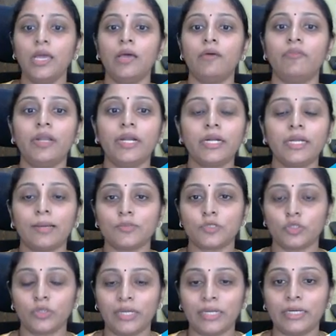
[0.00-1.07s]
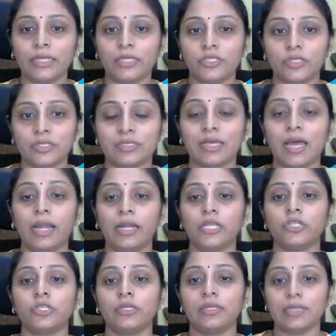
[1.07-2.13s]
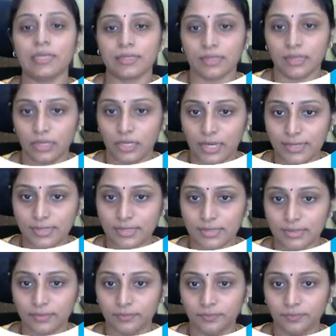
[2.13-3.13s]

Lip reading: When it comes to integers, addition is a yes,